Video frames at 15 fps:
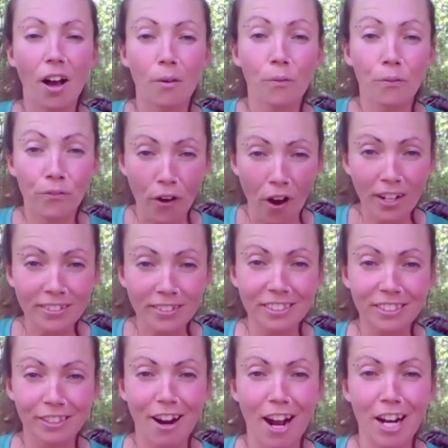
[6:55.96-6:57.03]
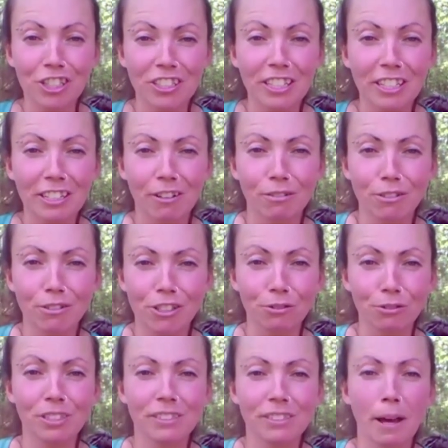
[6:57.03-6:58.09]
Foxes are actually known
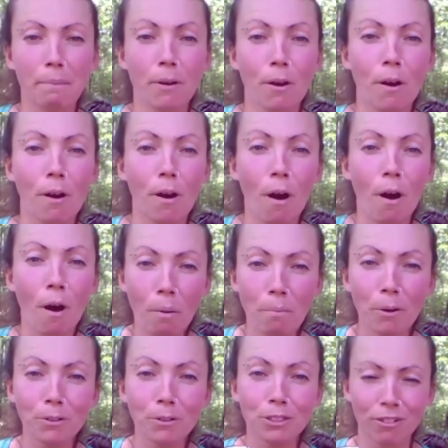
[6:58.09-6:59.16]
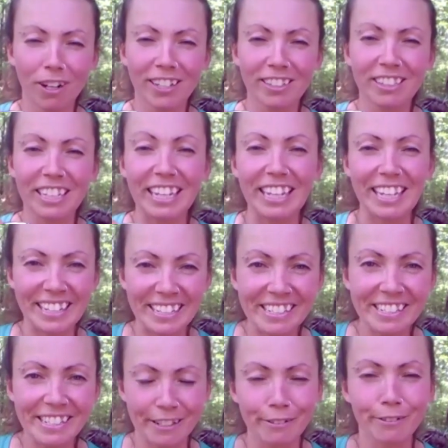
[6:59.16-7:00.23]
to step almost directly
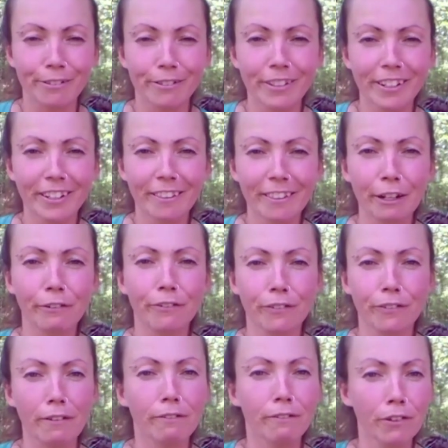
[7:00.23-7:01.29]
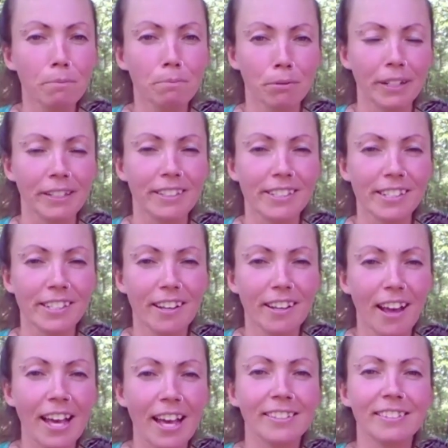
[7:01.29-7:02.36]
into their front footprint
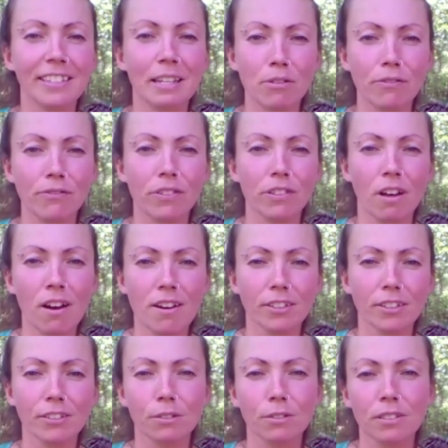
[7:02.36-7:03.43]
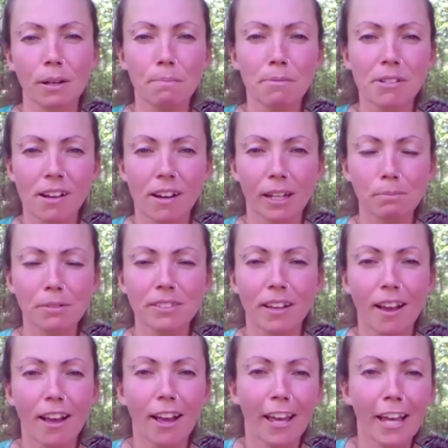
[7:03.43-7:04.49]
as they move along. So sometimes
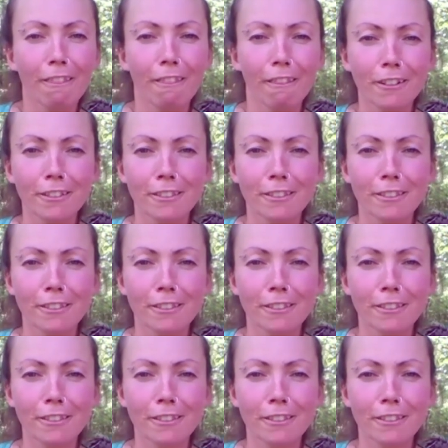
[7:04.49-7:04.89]
it looks